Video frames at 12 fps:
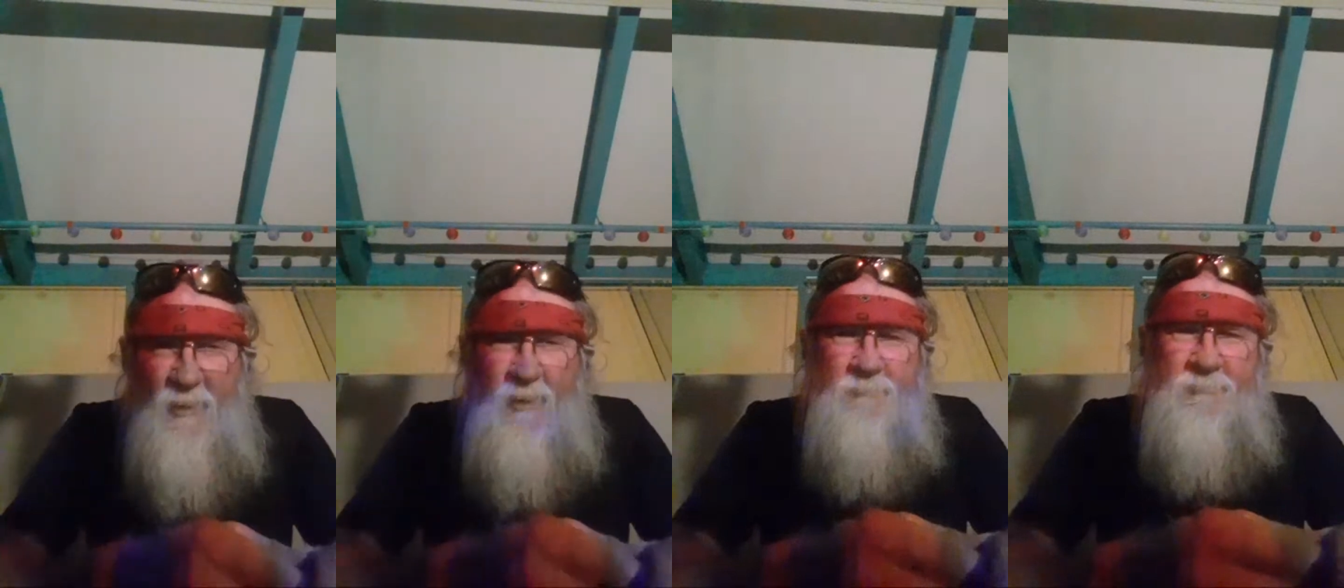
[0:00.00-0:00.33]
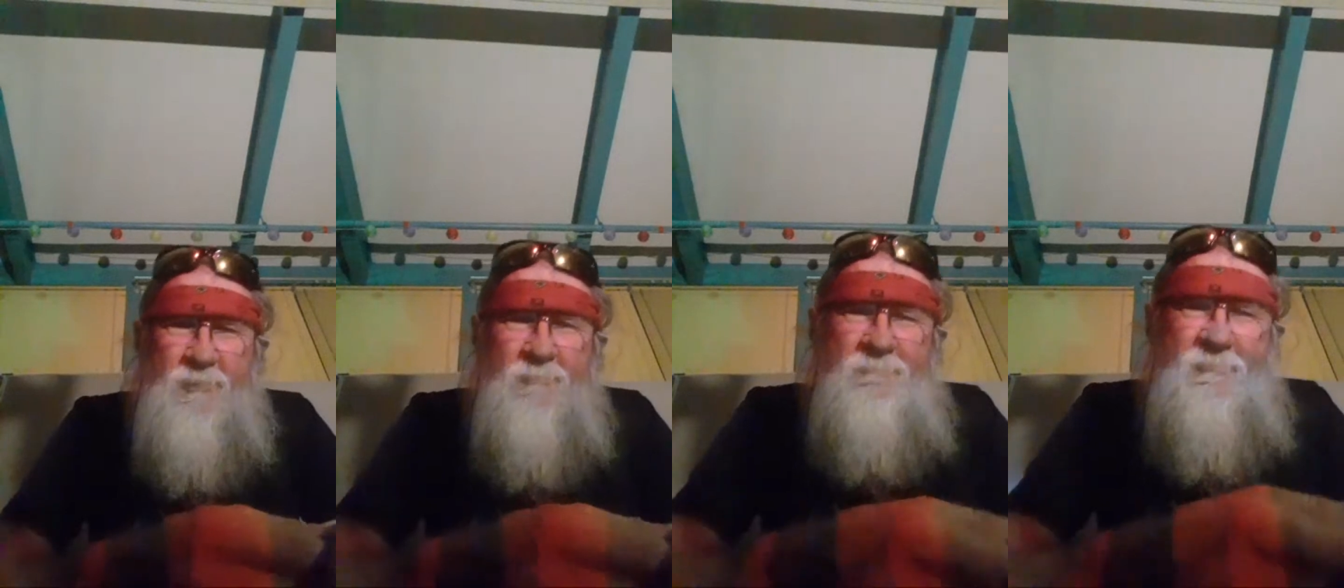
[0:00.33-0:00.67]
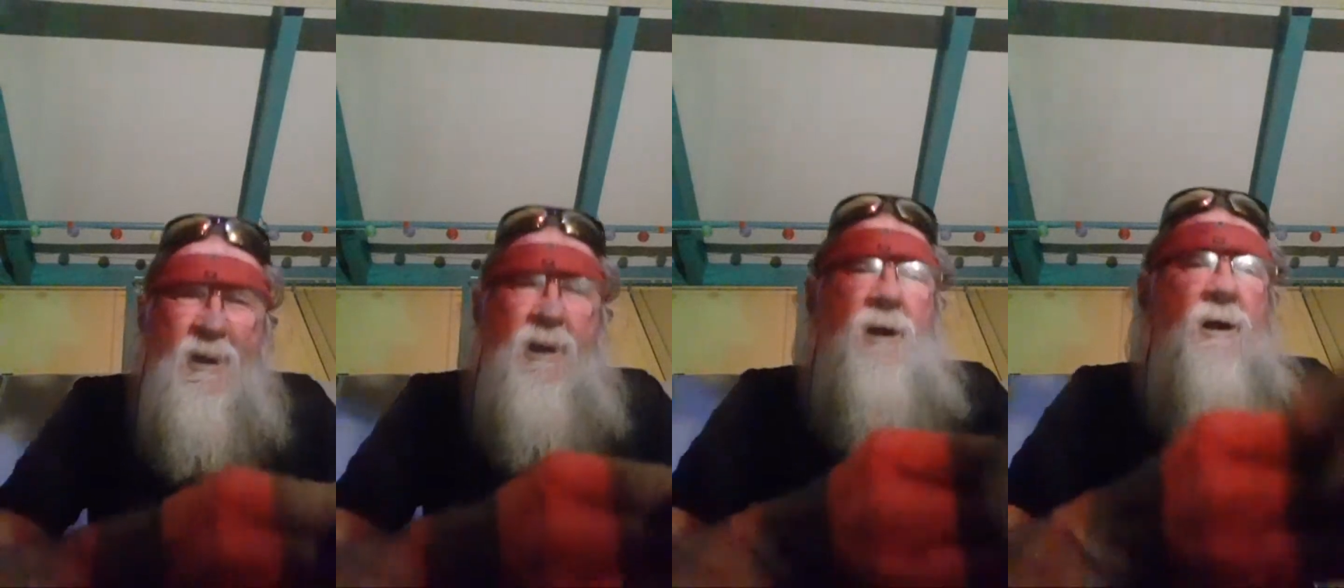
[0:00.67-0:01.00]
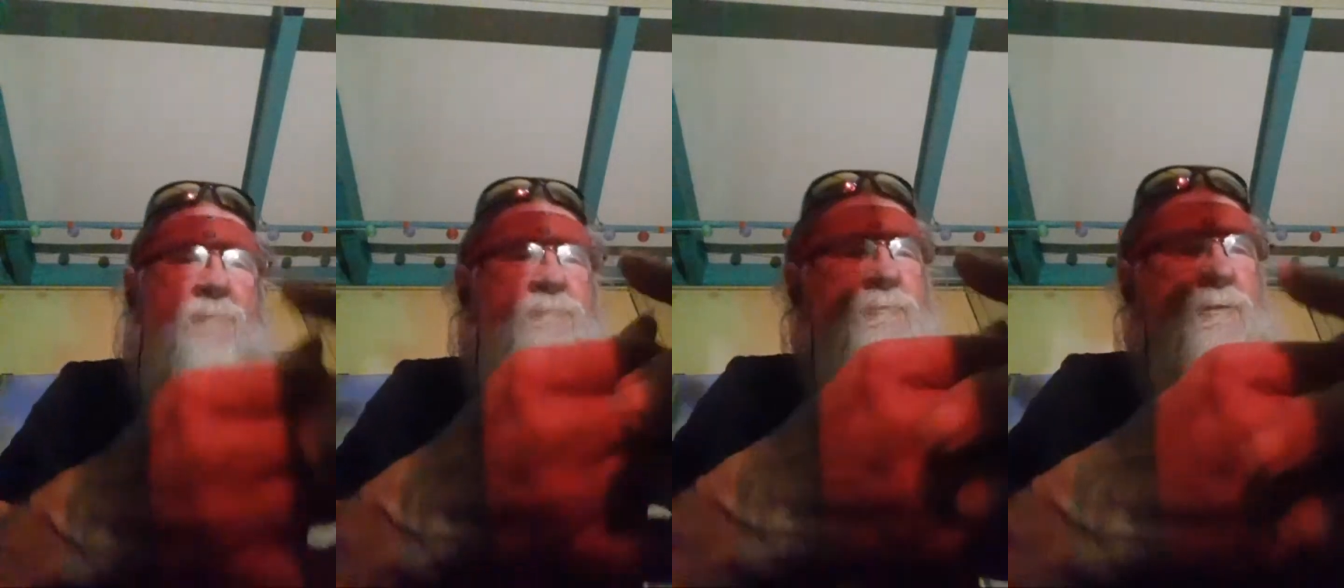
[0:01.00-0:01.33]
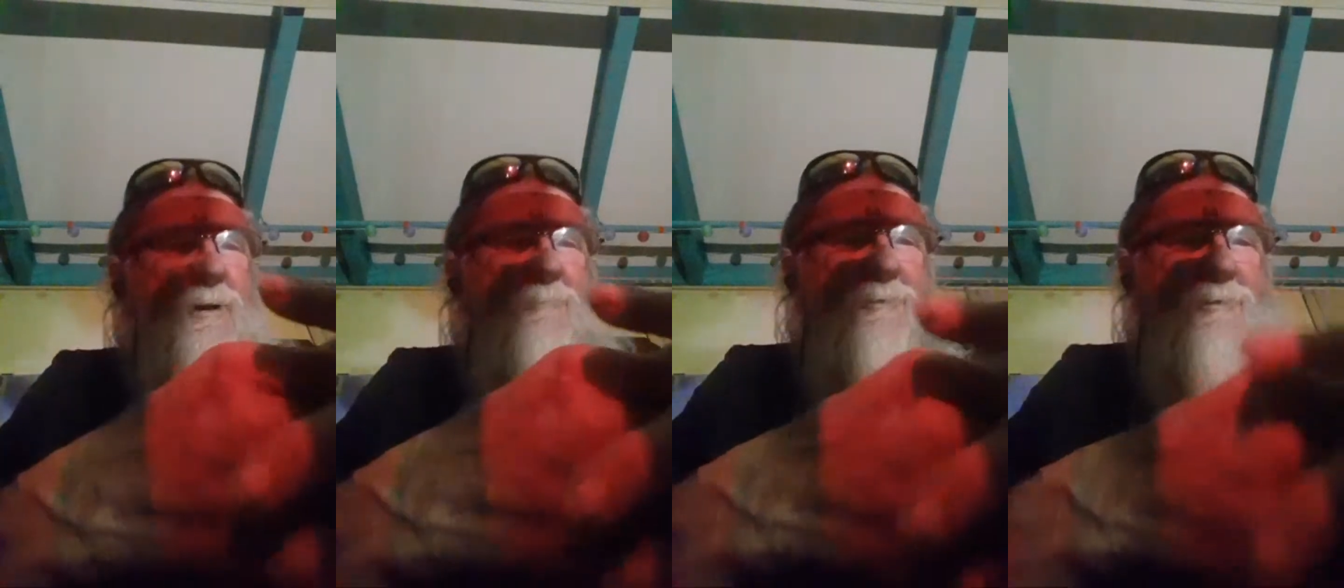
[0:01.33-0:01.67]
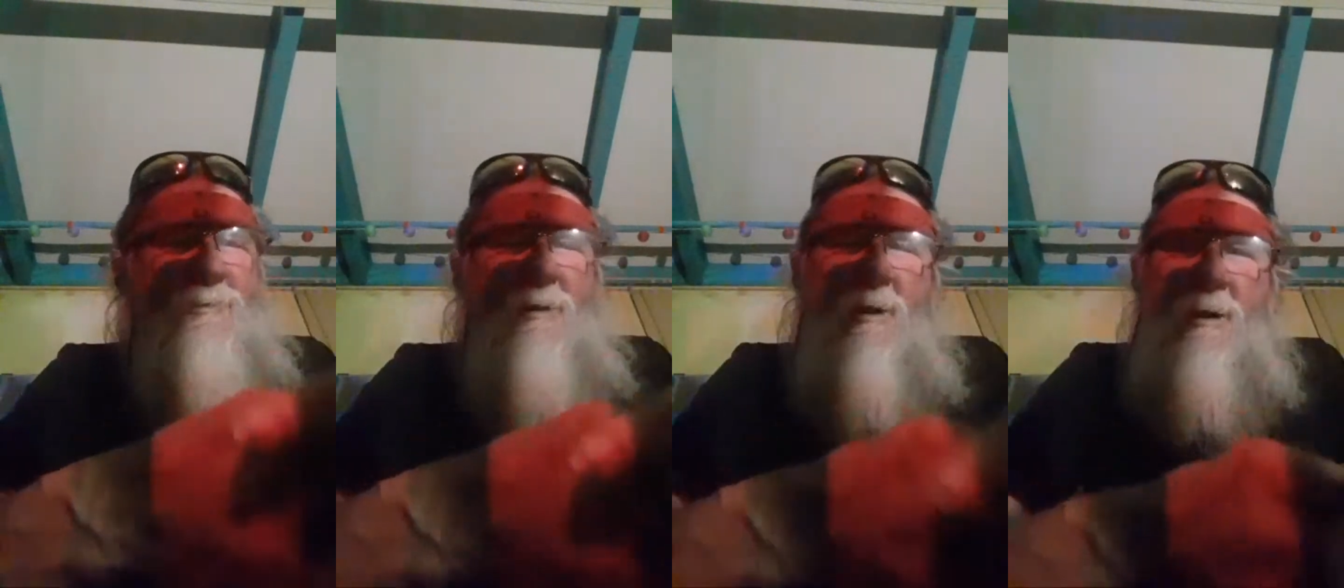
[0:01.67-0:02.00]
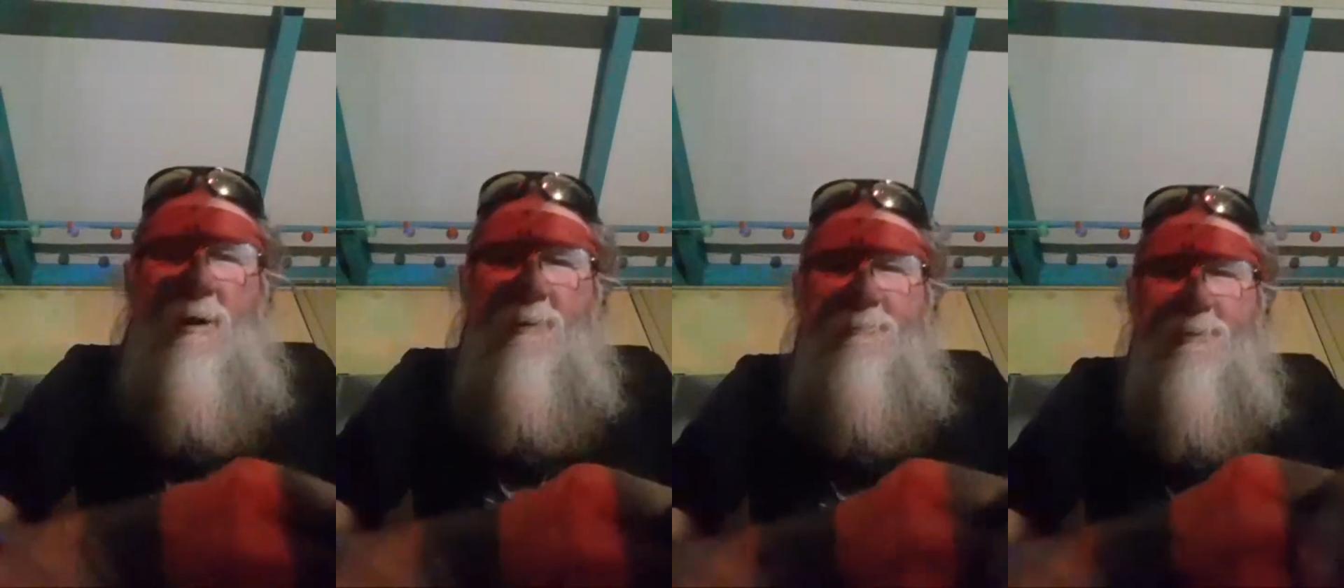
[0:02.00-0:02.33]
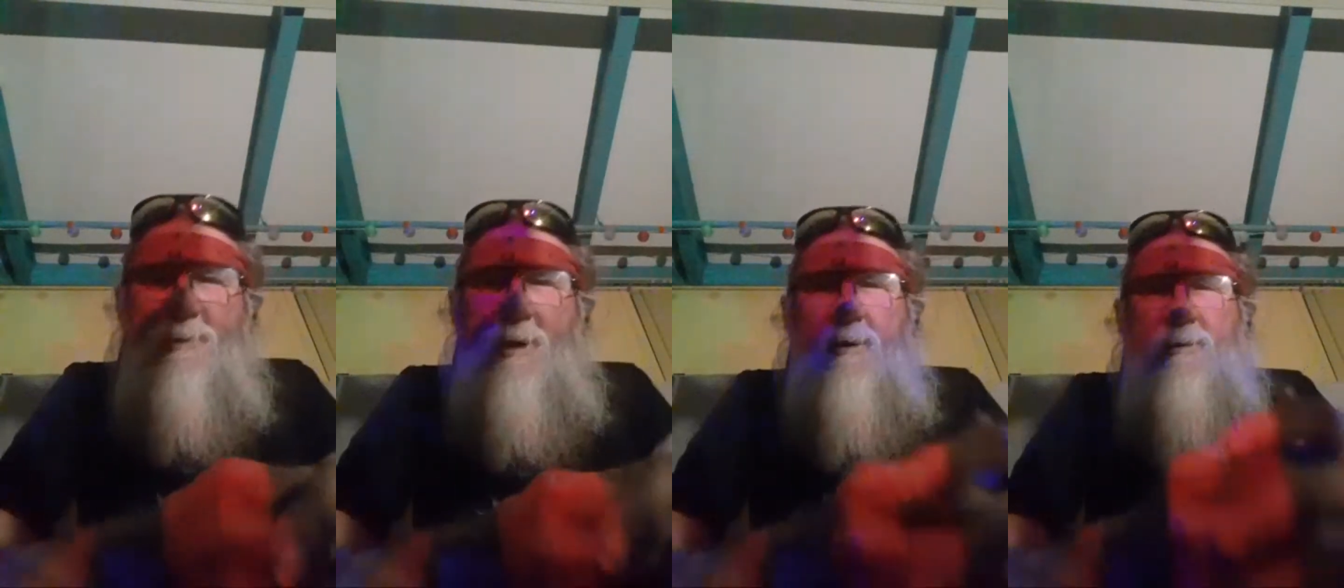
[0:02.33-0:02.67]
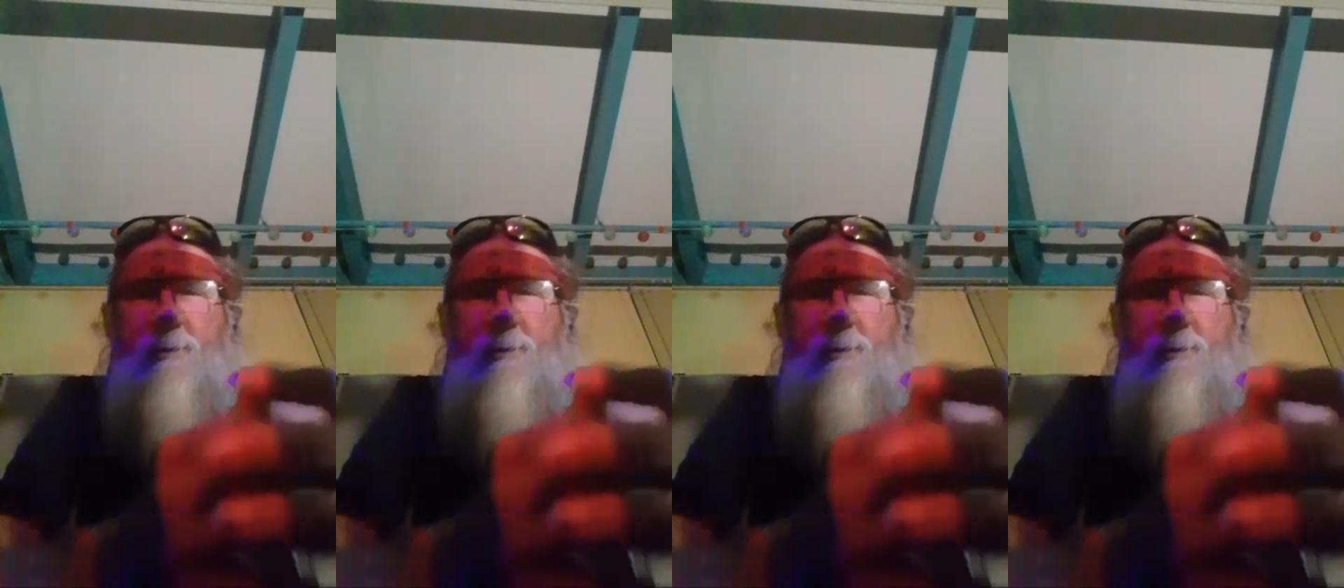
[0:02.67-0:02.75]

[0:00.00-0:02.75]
I'm doing fine. I'm just, I'm just out here